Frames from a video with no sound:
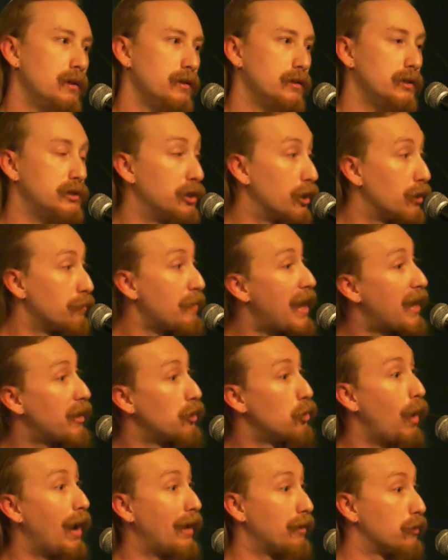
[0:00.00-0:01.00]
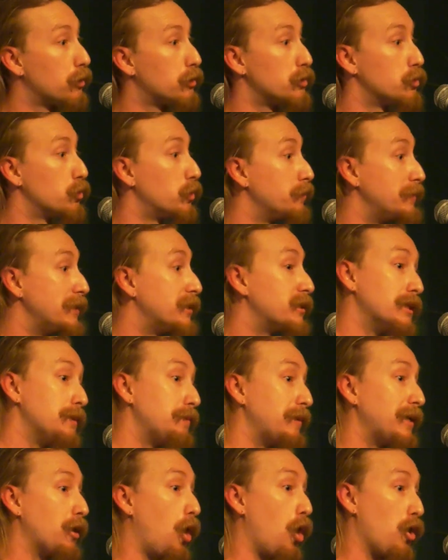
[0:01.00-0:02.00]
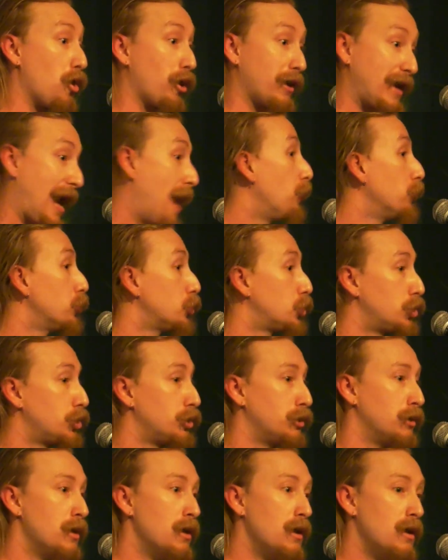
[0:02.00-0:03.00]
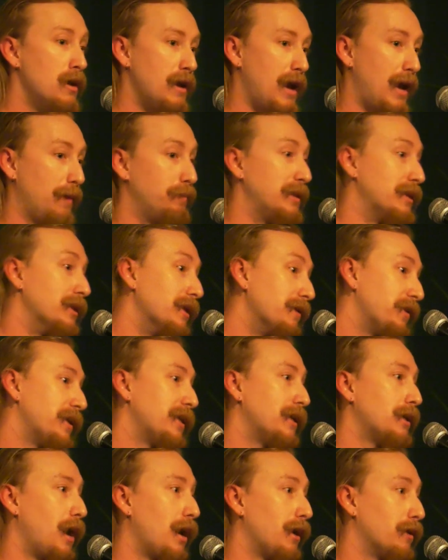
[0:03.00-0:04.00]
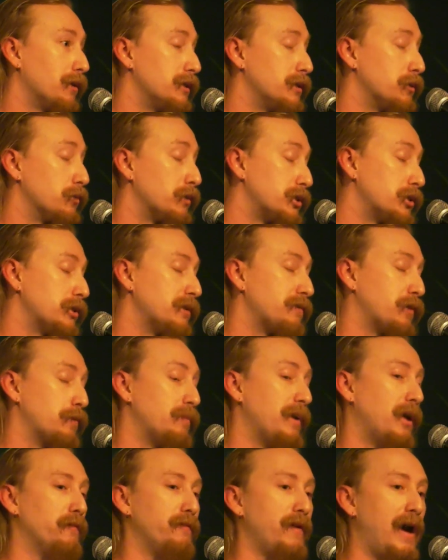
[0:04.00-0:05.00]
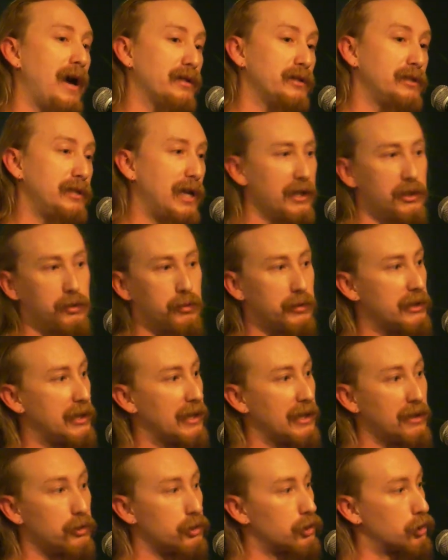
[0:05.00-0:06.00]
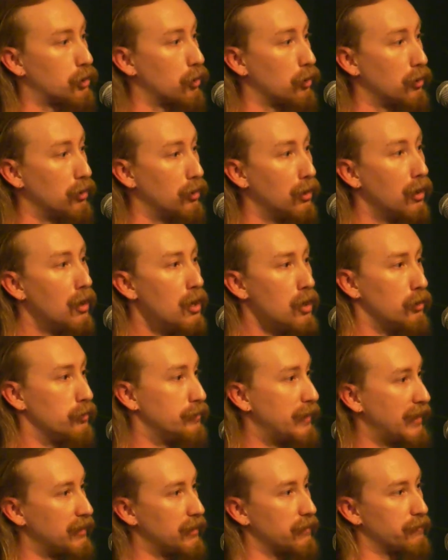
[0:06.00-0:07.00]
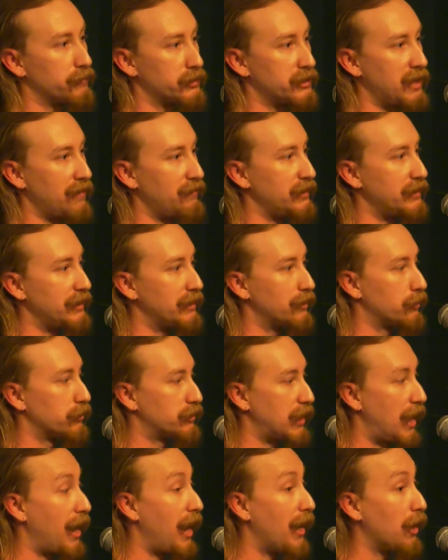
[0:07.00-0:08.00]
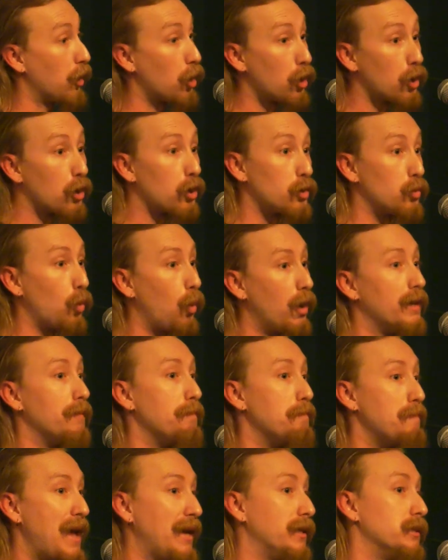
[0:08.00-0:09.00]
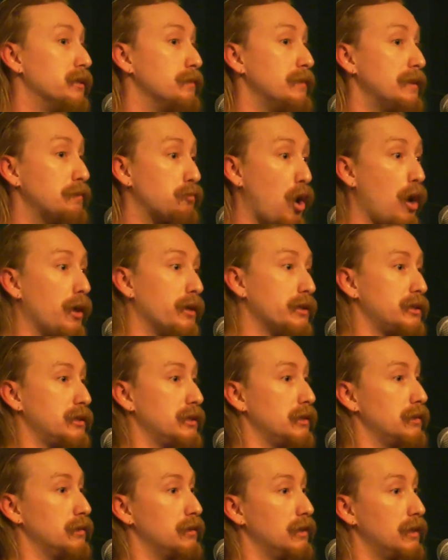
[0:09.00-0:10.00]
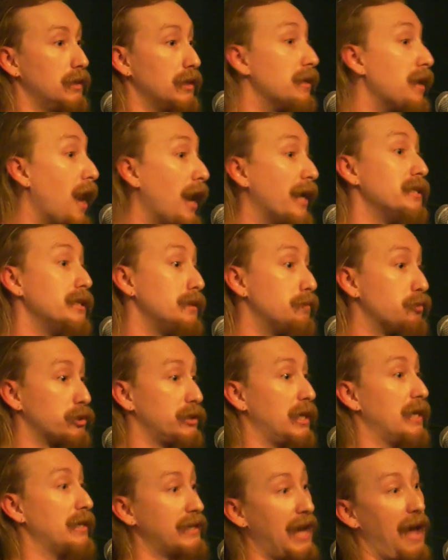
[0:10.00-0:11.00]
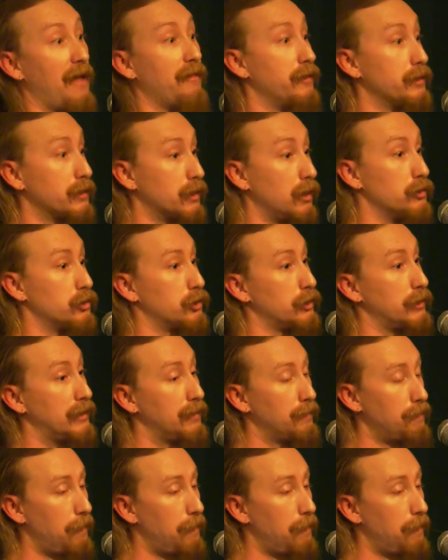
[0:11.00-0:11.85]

This young man, who I learned would be sleeping on our couch, had been living in Ireland originally from Belfast. Tess was an English girl who'd been there for seven years, and I heard what it meant to be Protestant in a 90% Catholic country.